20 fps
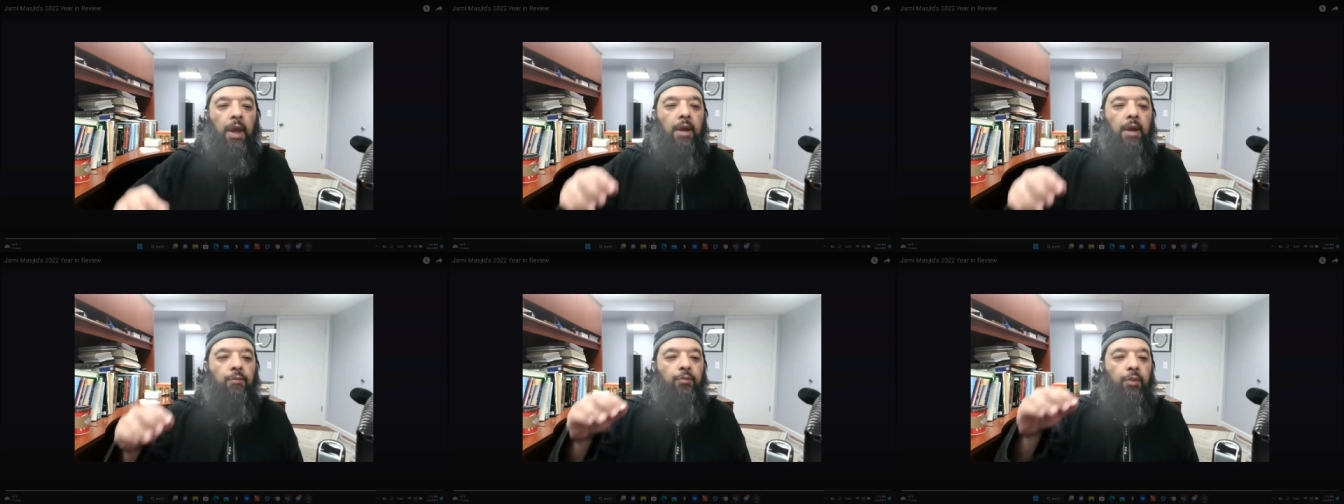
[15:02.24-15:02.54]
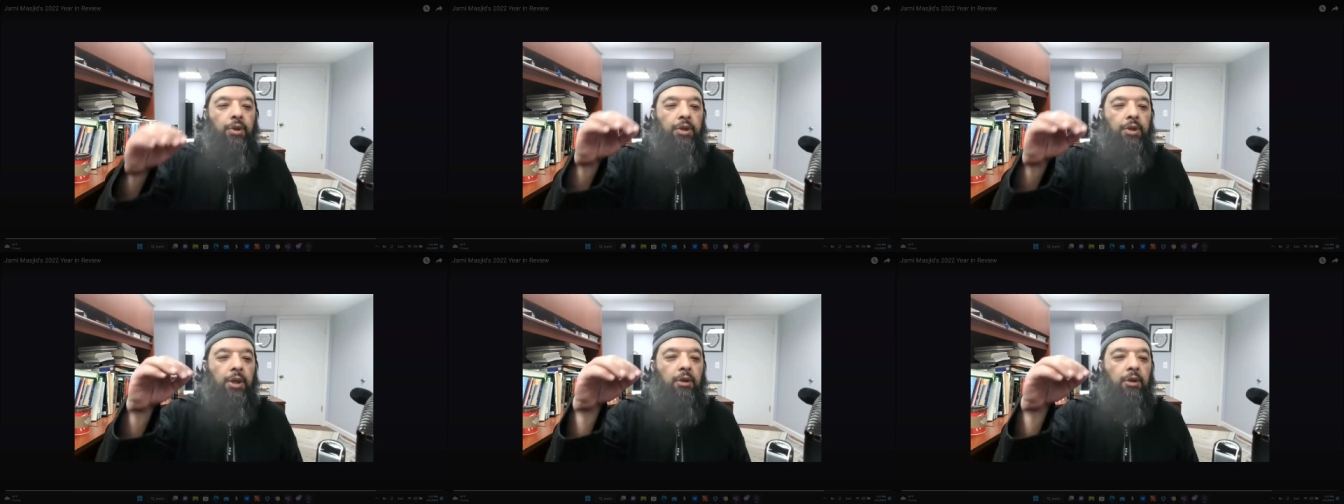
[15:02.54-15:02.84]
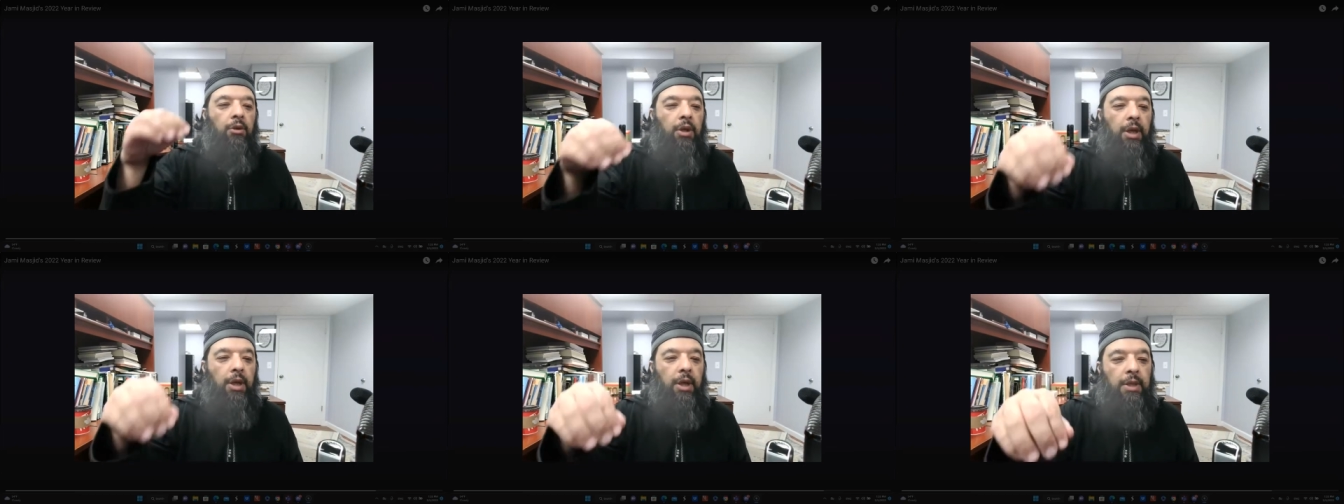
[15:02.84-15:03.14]
And
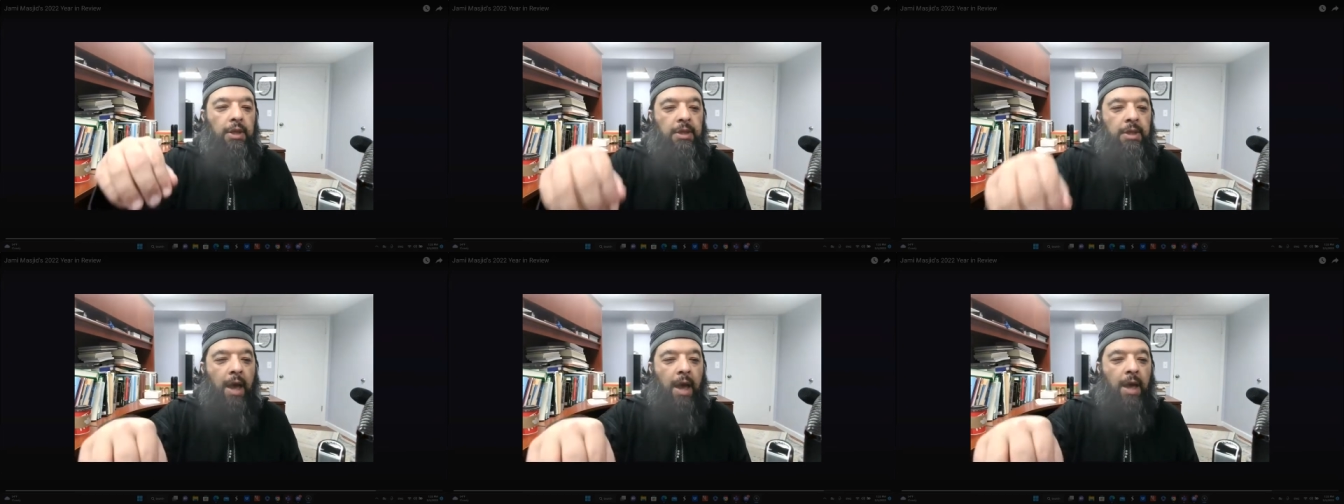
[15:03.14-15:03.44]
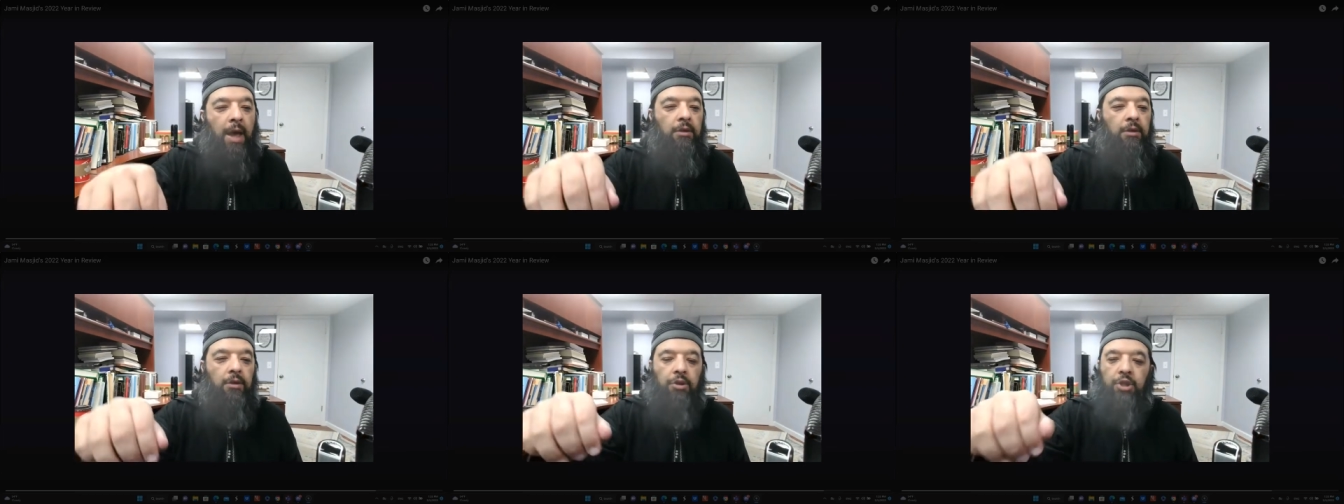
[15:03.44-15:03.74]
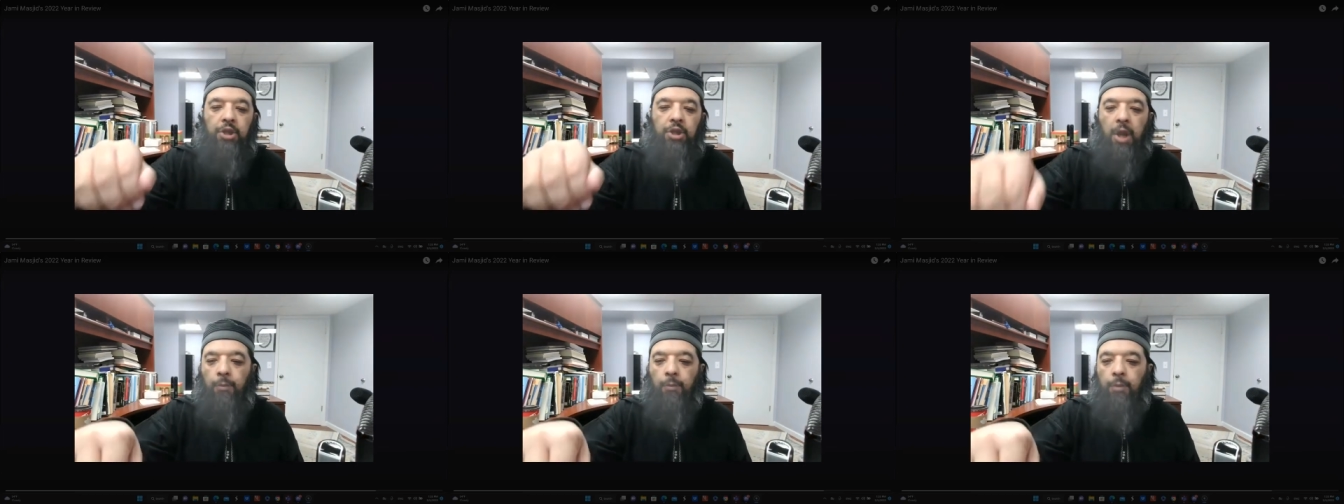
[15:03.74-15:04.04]
particularly in that,
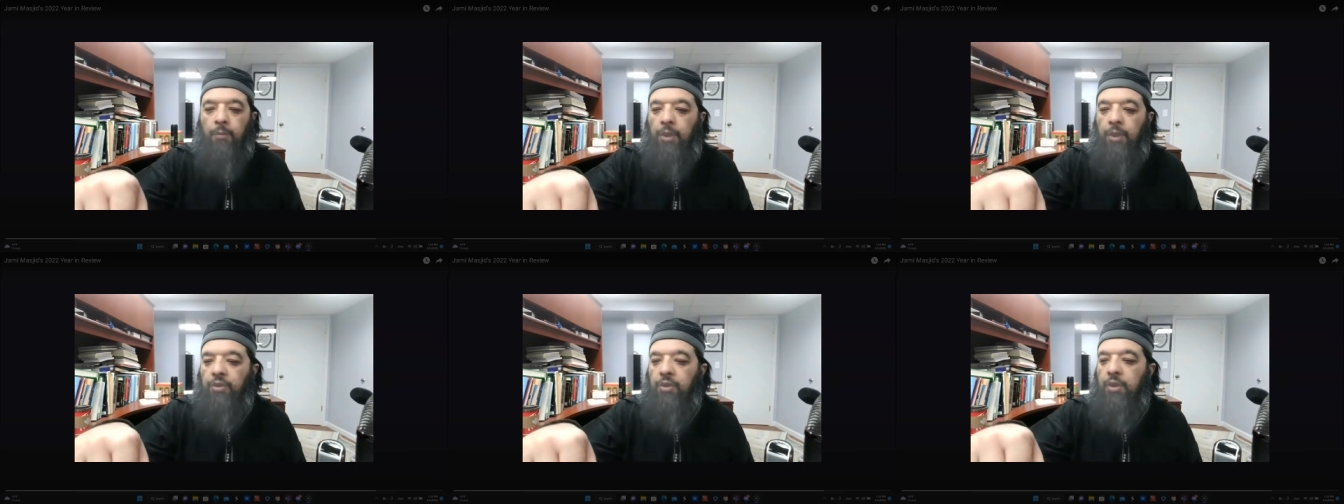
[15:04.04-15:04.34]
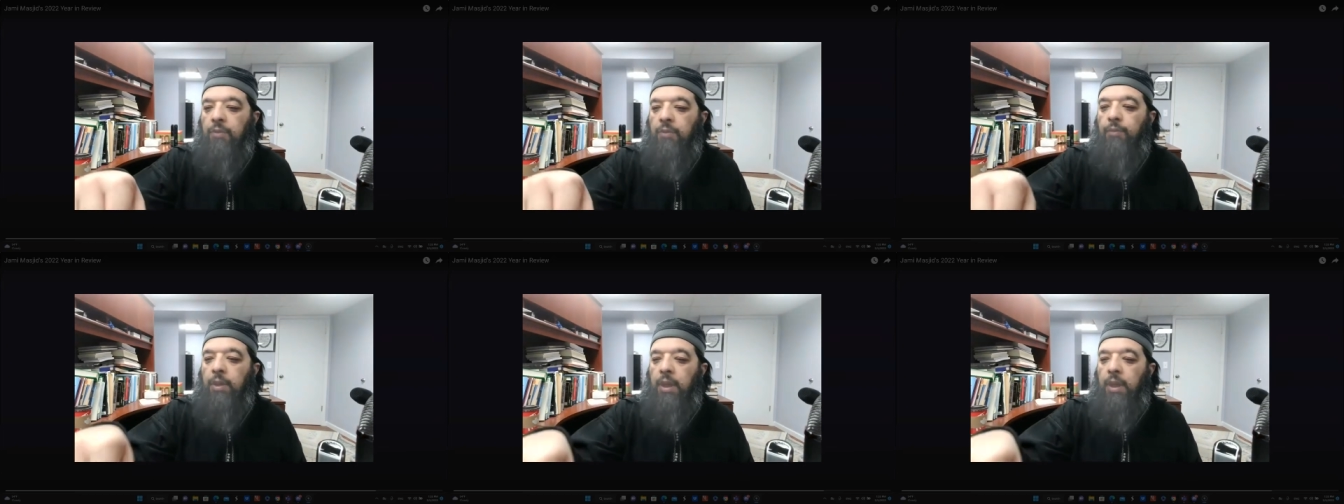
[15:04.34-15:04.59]
Jami Masjid